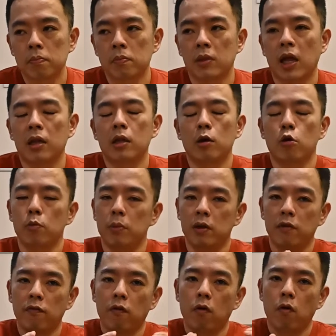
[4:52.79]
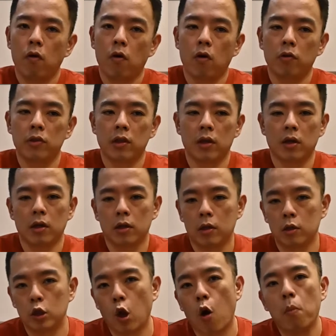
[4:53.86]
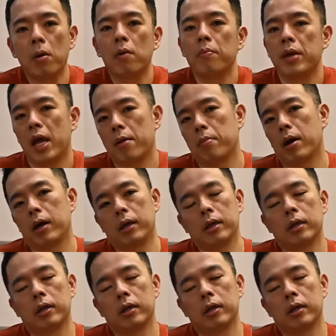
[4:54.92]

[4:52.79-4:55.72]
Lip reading: Then it will be fall on the normal BMI.